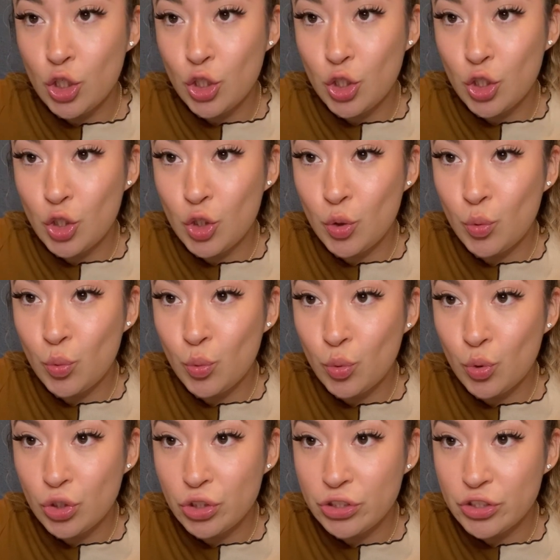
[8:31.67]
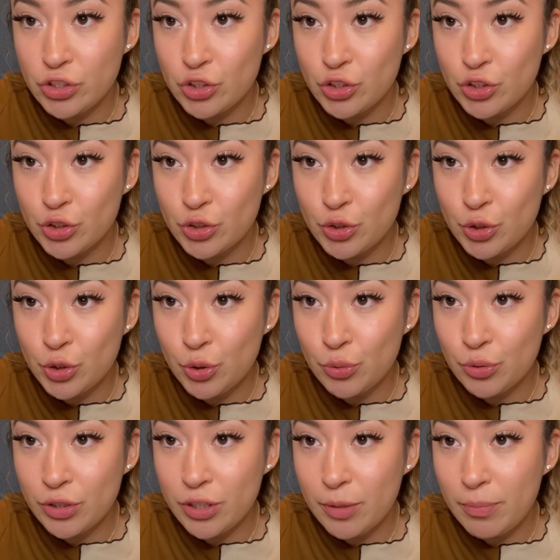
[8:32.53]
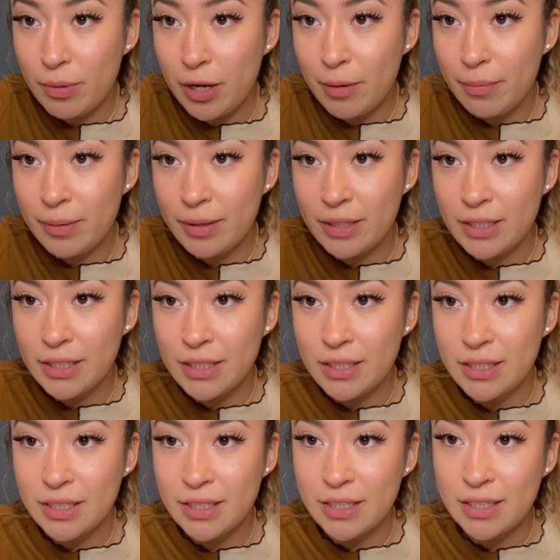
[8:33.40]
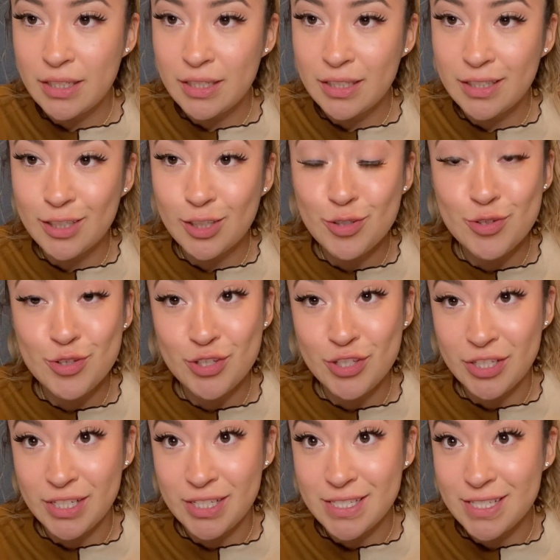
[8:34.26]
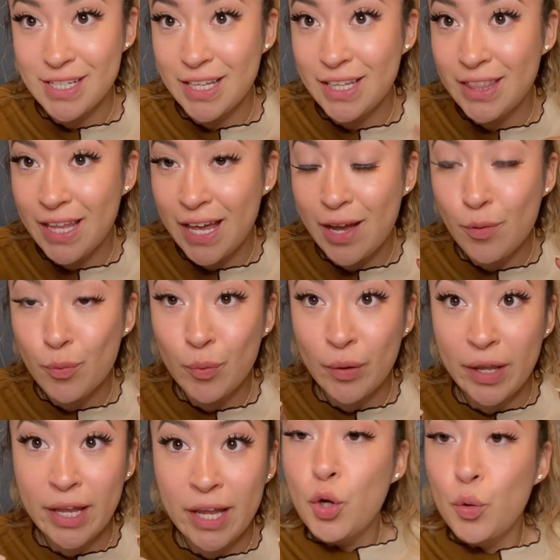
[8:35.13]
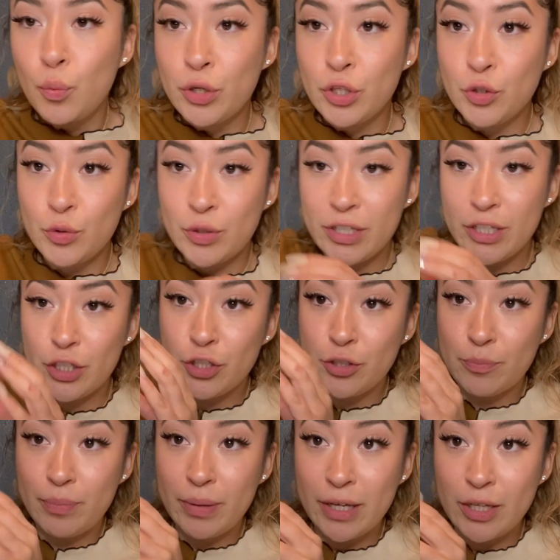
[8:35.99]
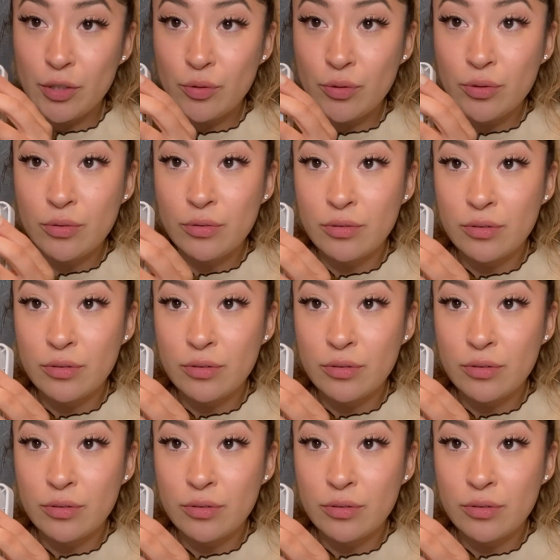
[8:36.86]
you just scoot the bobbin close to this, and that way when you hit your pedal,